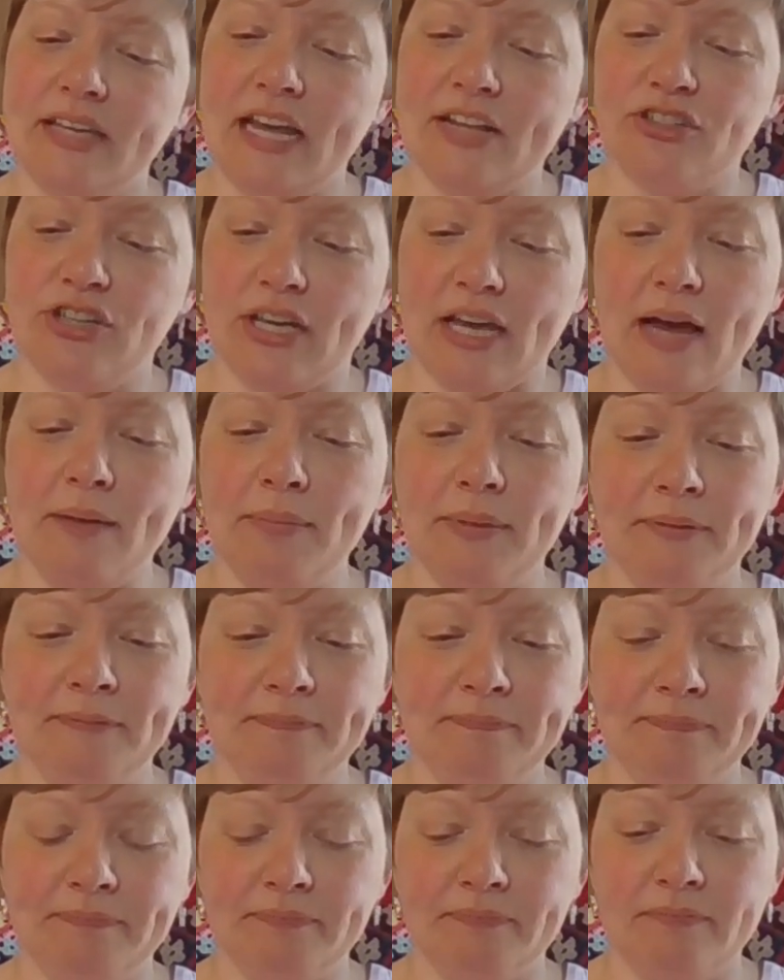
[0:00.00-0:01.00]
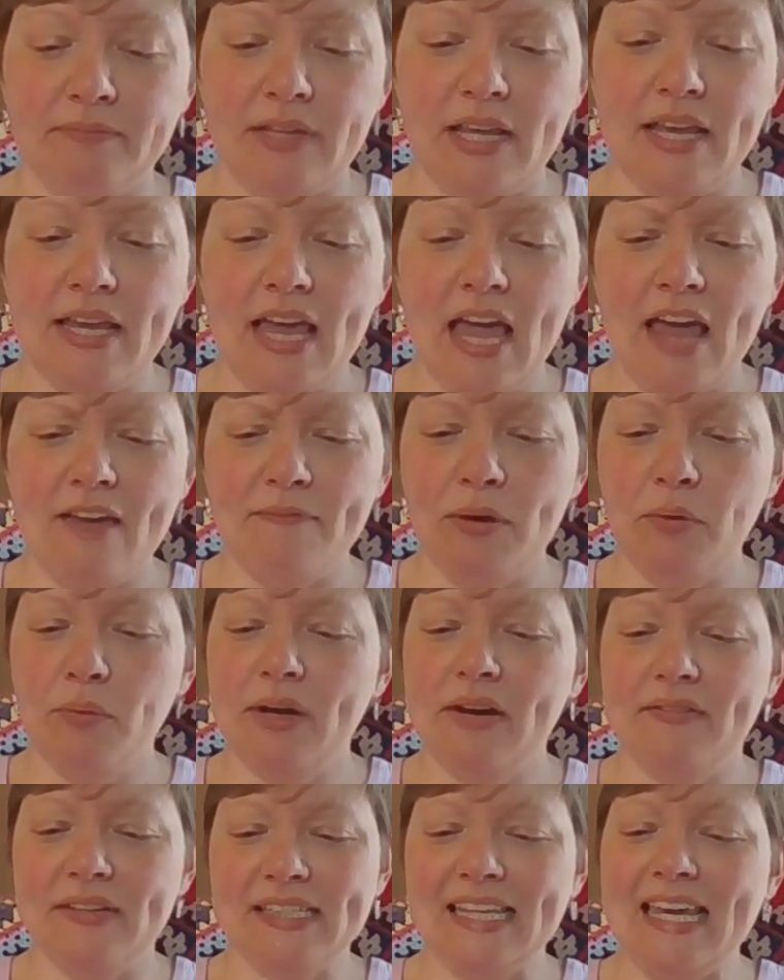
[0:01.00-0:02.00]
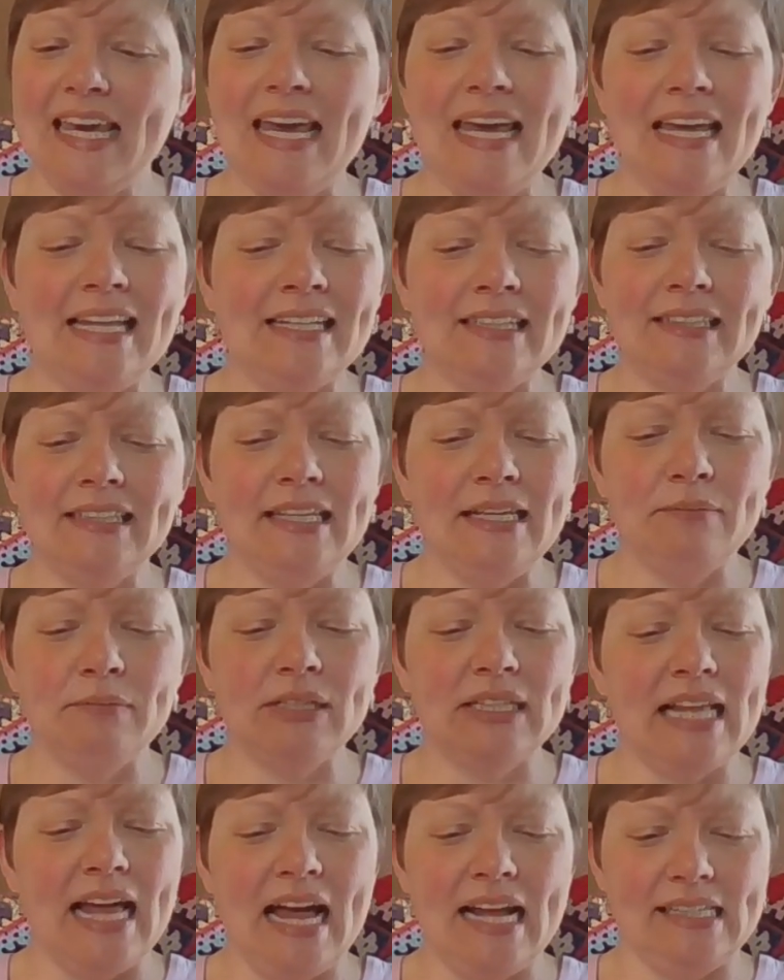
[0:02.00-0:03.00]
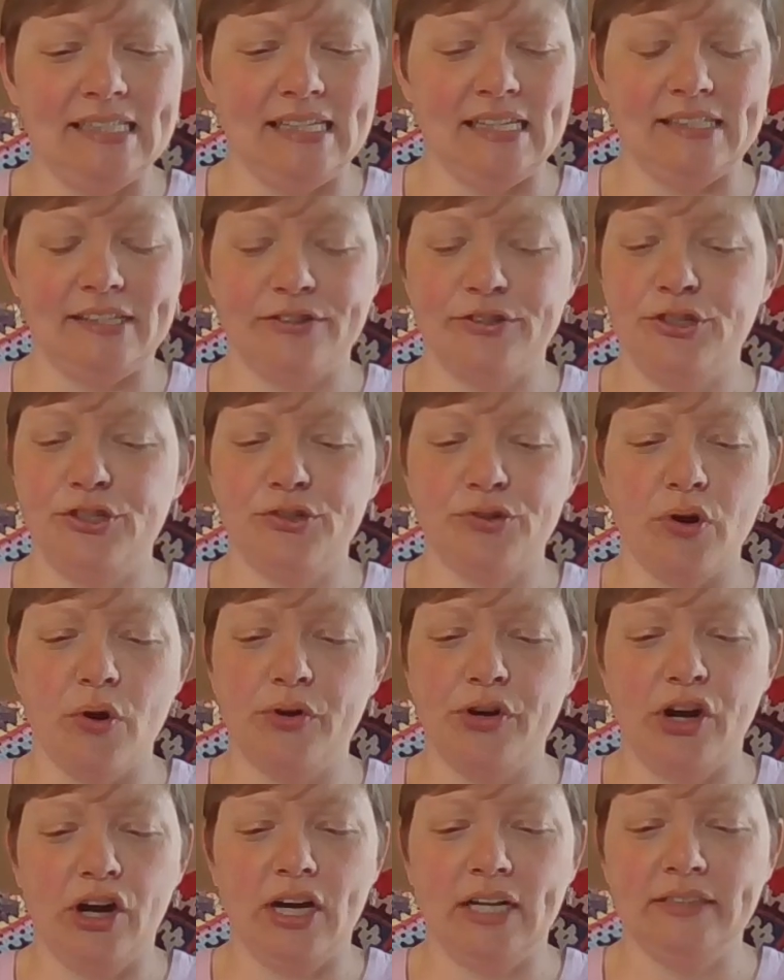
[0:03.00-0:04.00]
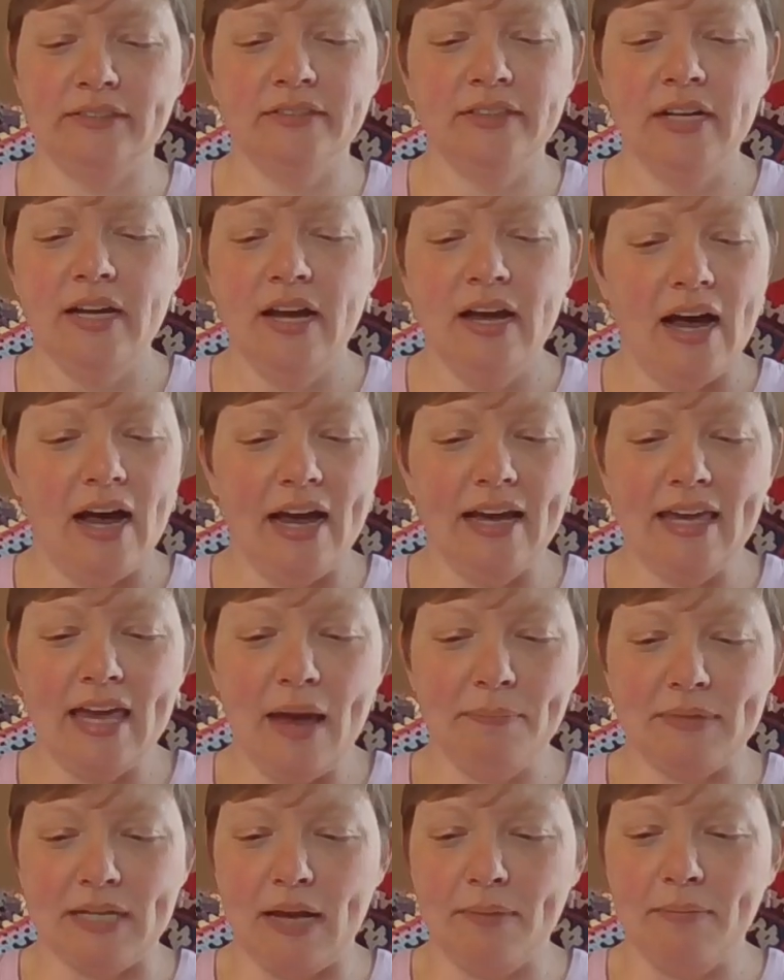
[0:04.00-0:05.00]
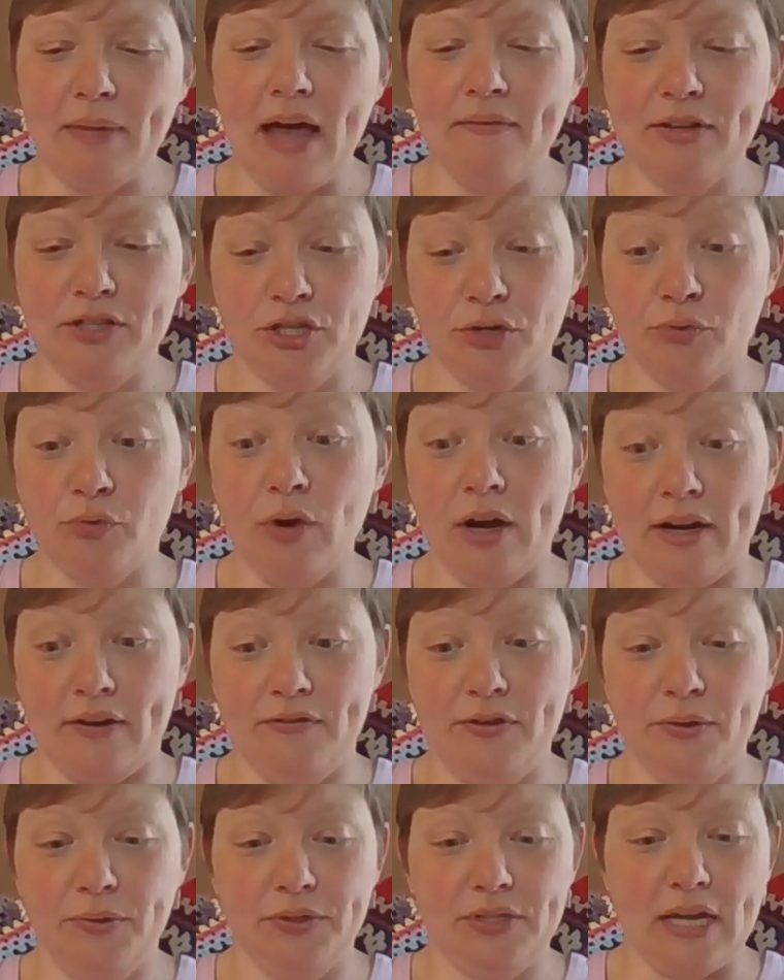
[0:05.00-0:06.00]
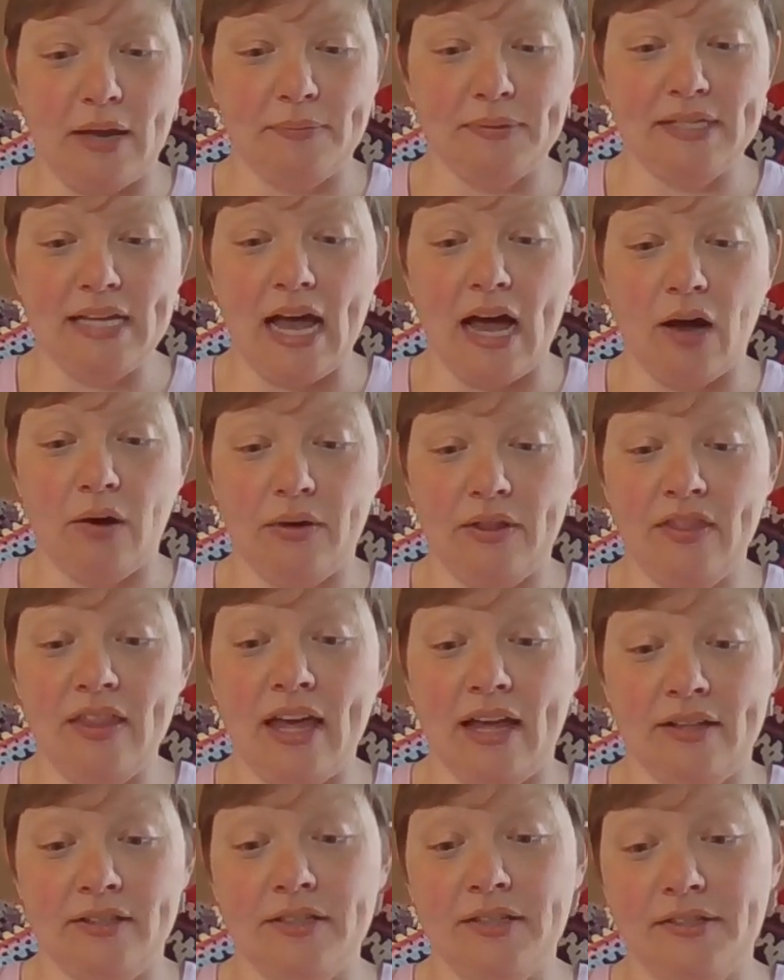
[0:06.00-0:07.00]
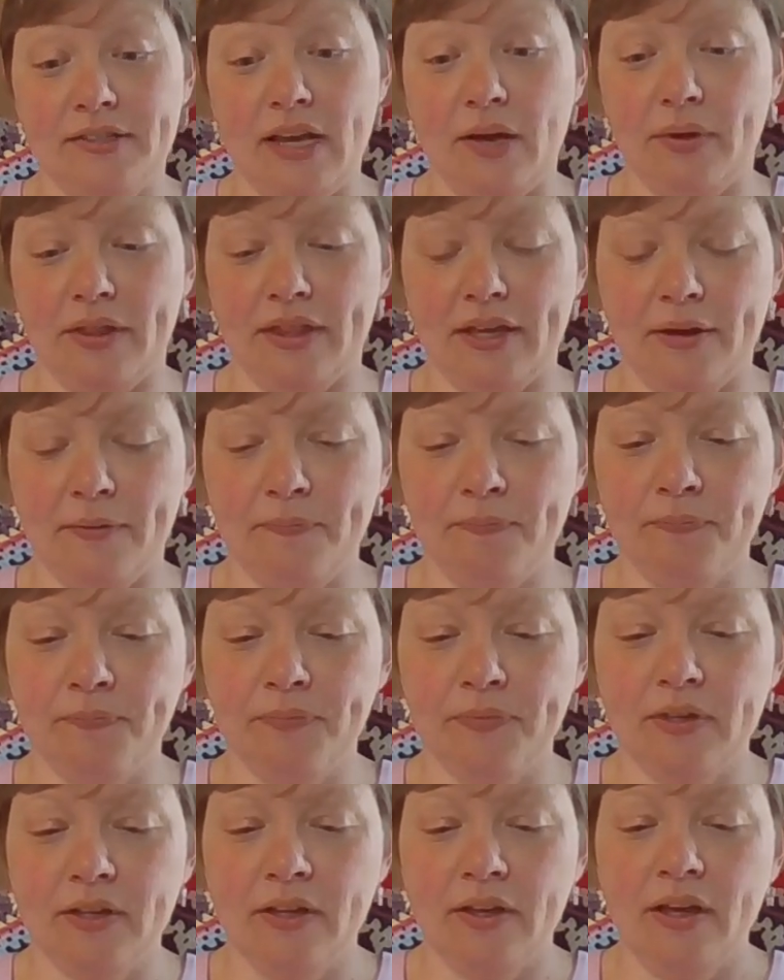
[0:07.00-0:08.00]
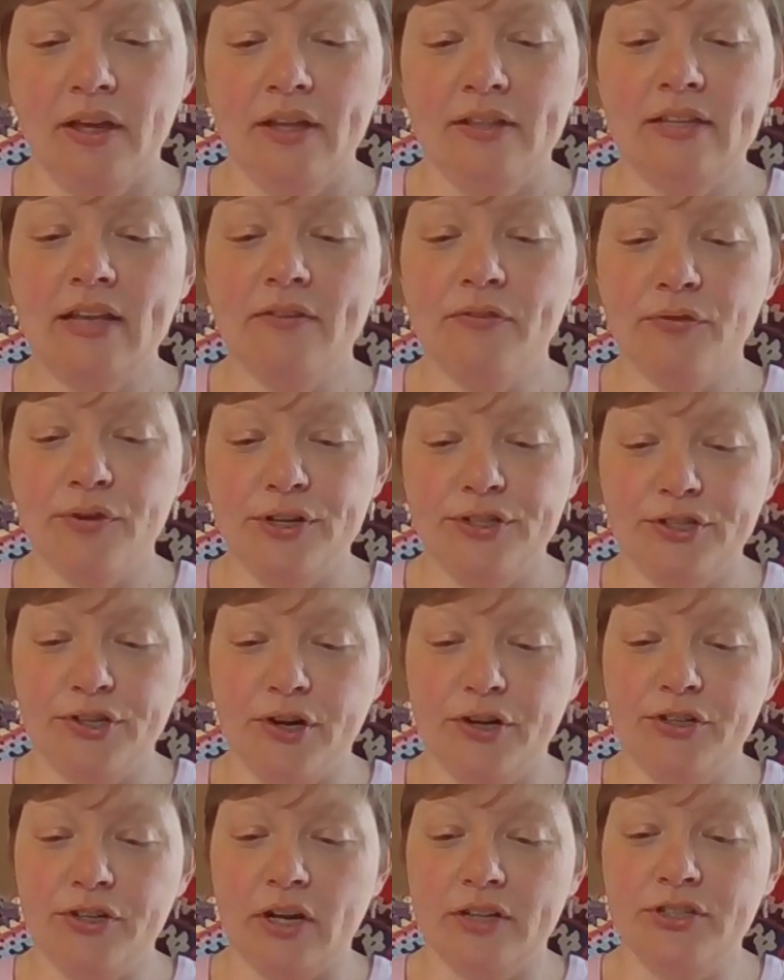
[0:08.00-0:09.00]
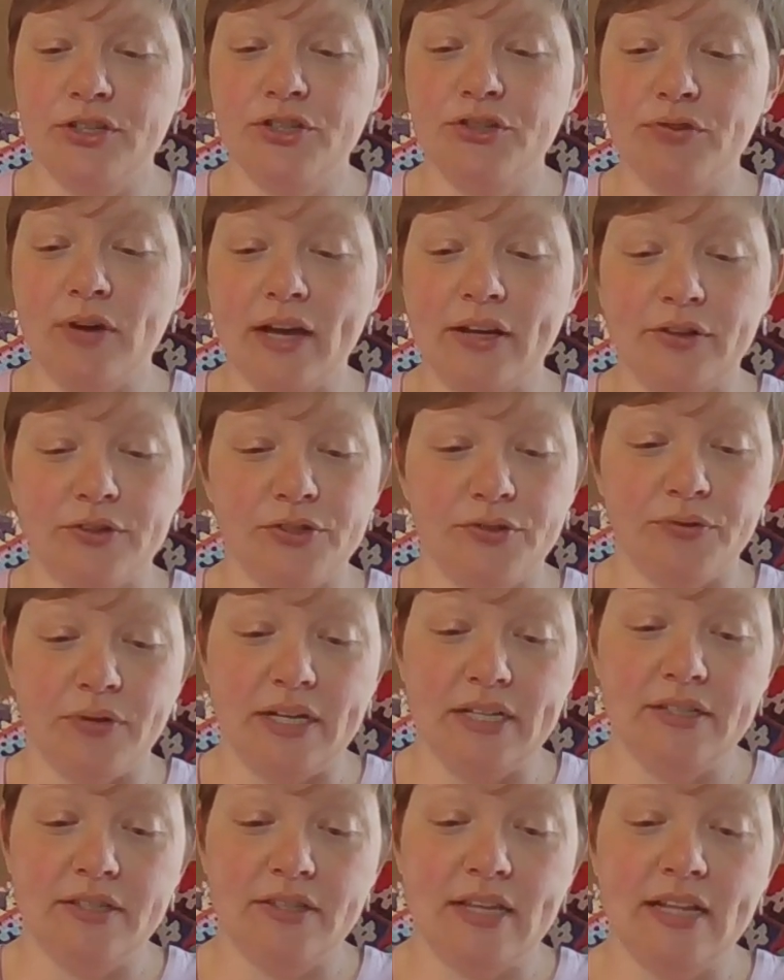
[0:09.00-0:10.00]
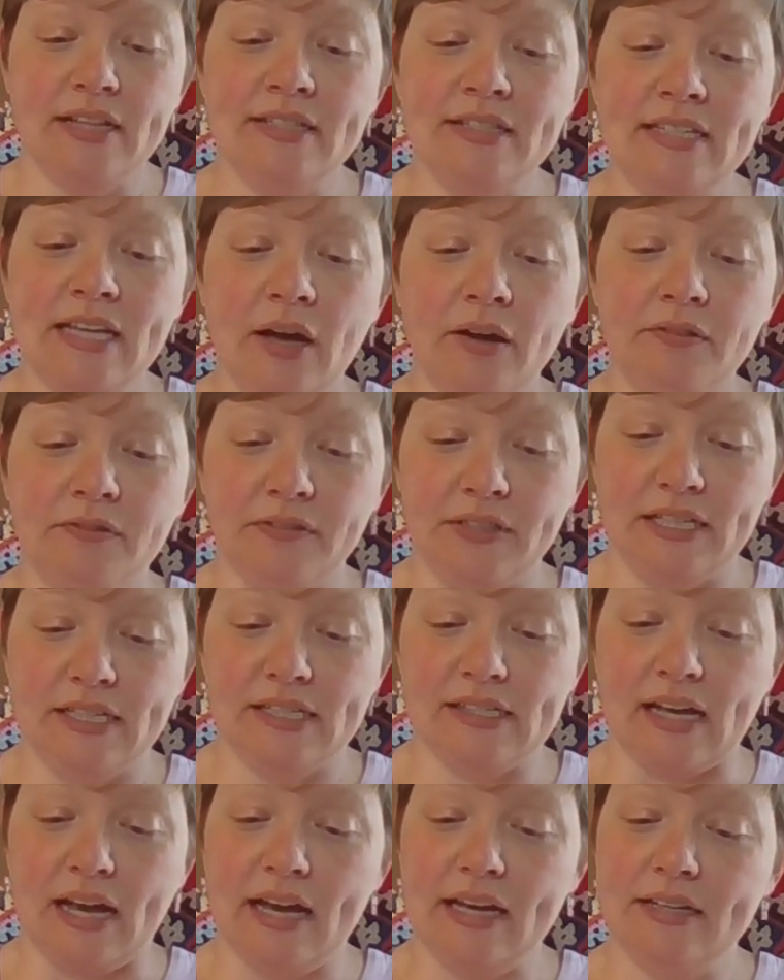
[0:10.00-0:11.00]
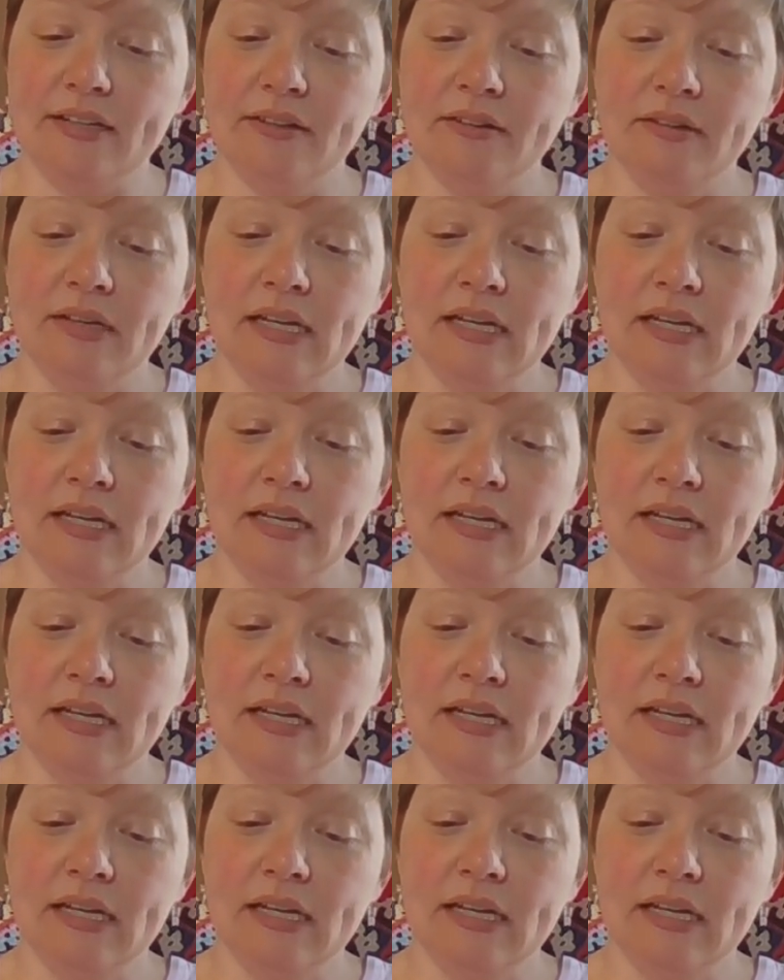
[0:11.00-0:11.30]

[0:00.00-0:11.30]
catching up. He gave me one of his keen gleam glances and strode on. I kept up, having to run a few steps now and then to stay with him. Nevery turned onto Strangle Street, then down Fleet Side,